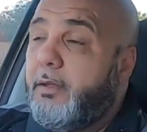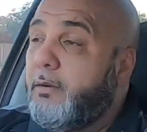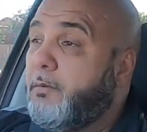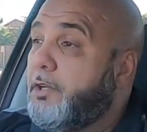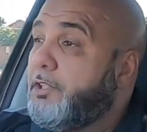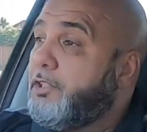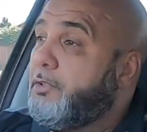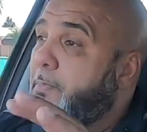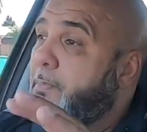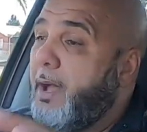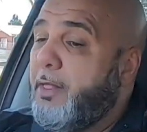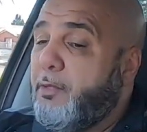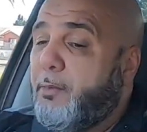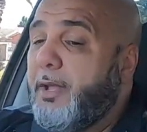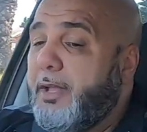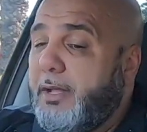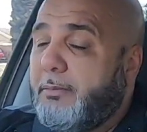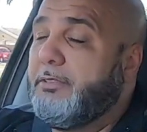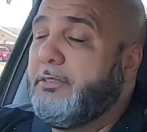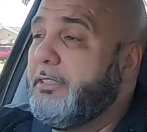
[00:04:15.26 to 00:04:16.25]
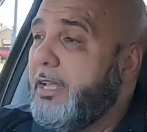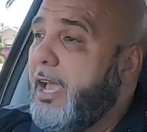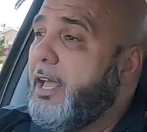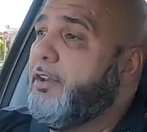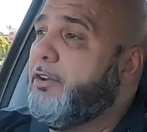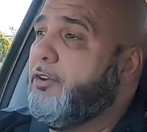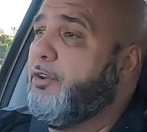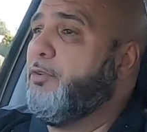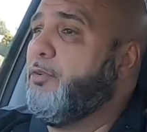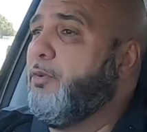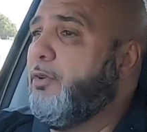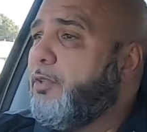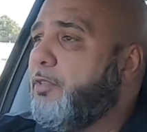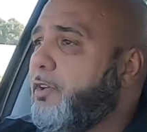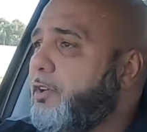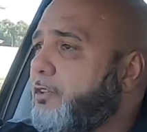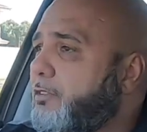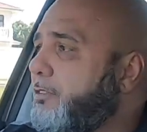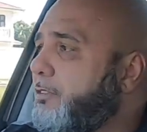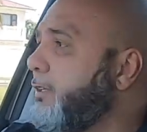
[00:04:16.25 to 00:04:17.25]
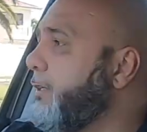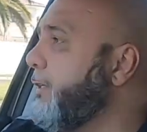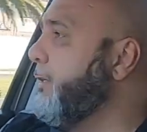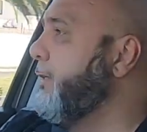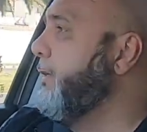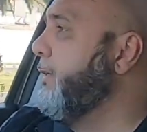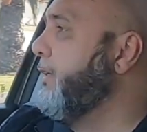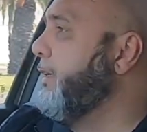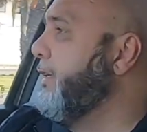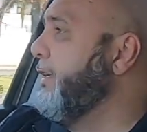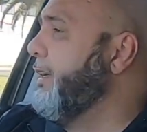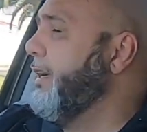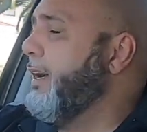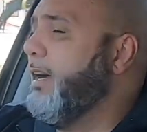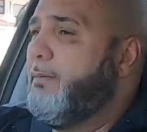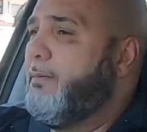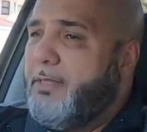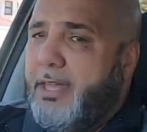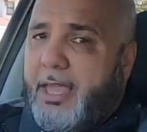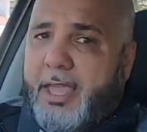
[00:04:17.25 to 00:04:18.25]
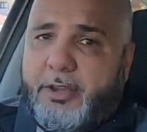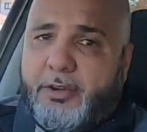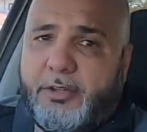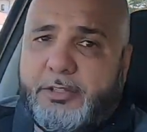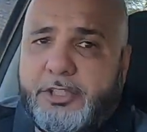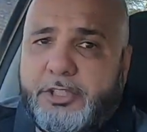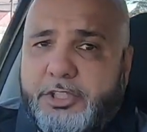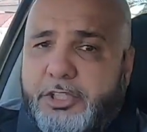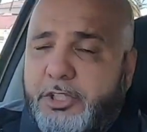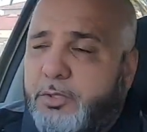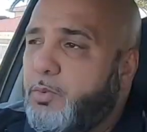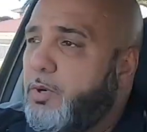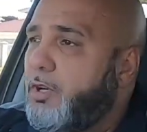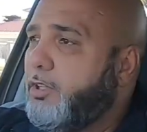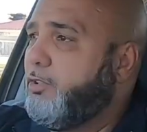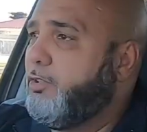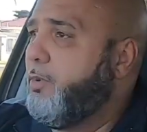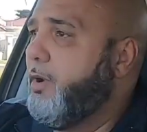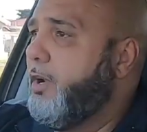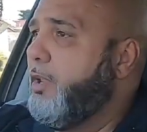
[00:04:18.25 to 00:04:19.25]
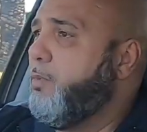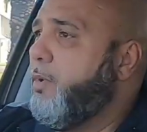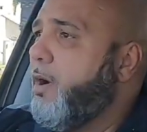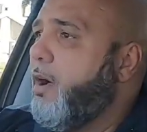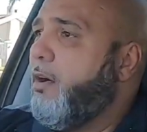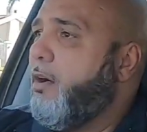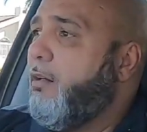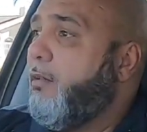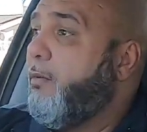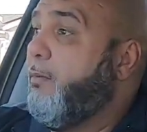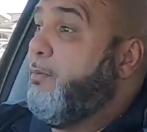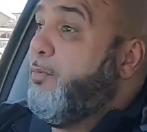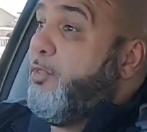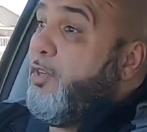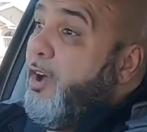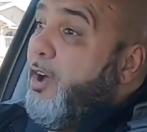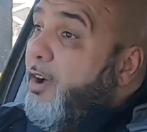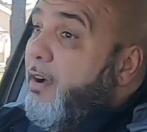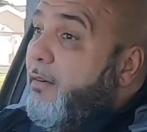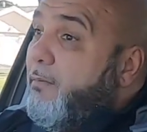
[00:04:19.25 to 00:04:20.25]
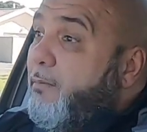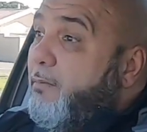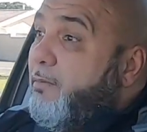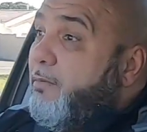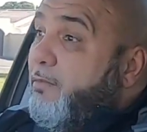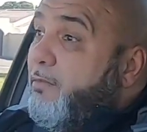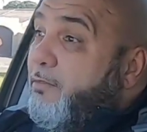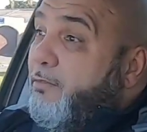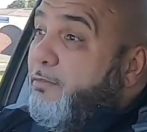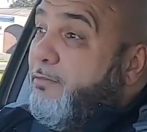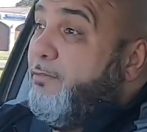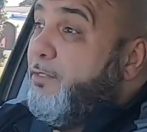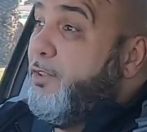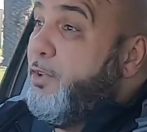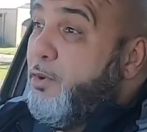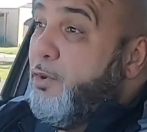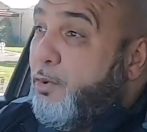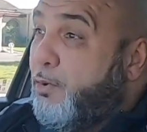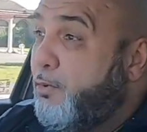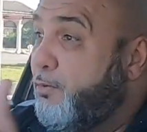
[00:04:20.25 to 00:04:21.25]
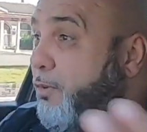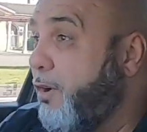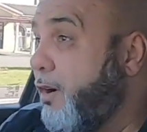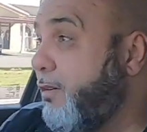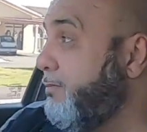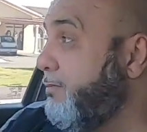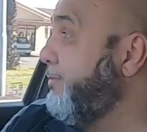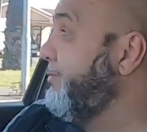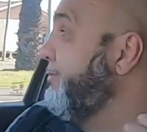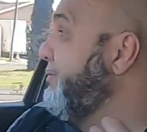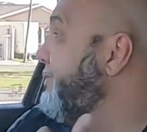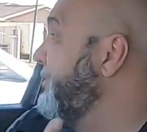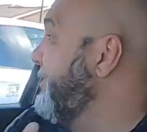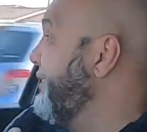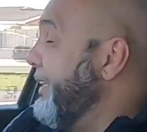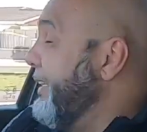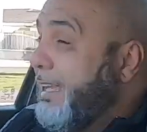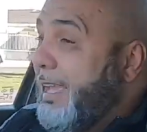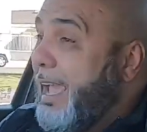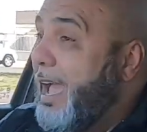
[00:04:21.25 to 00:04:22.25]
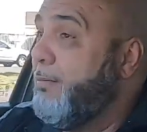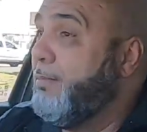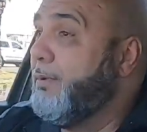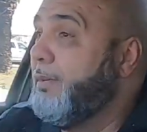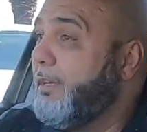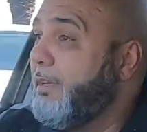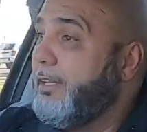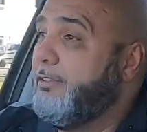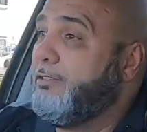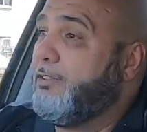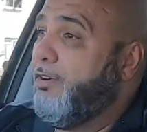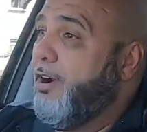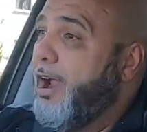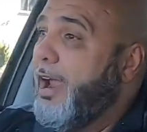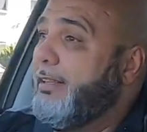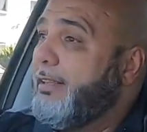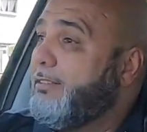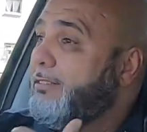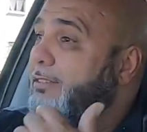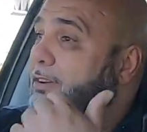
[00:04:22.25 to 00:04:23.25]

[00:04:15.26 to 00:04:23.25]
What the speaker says: which by the way comes standard on all of those. The air conditioning works really well. The view from the cabin is great. It's